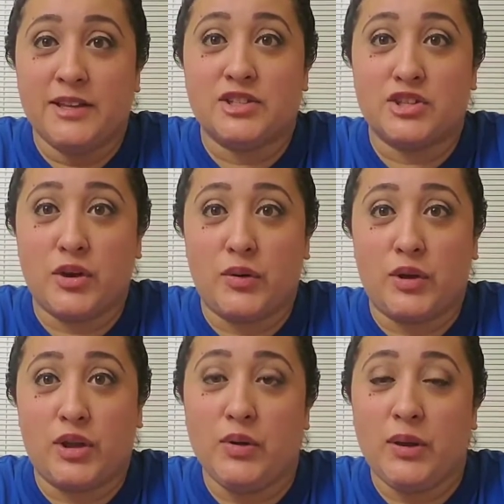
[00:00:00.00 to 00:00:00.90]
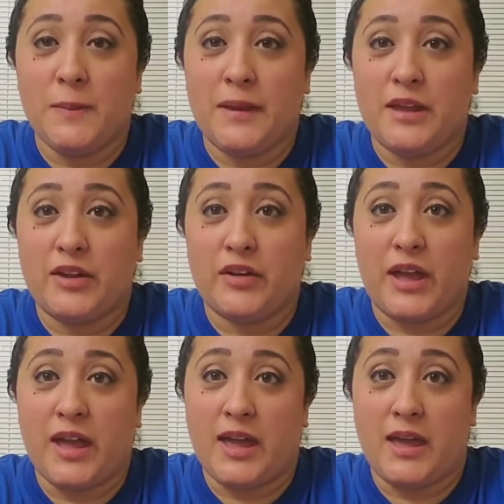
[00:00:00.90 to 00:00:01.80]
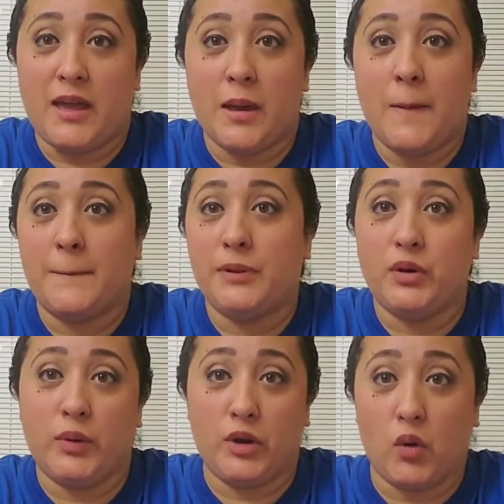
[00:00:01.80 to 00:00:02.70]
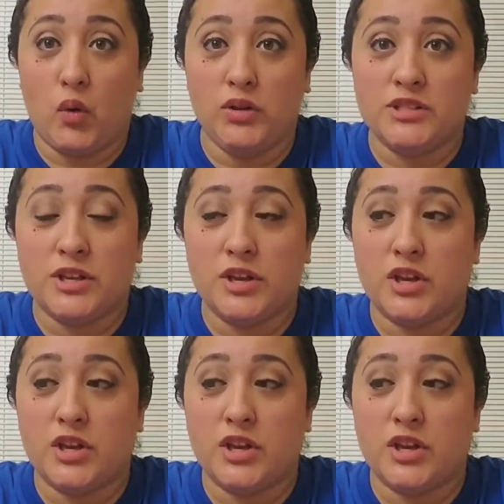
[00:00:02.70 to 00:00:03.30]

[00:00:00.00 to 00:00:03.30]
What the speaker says: So you can make your cake blue and gold,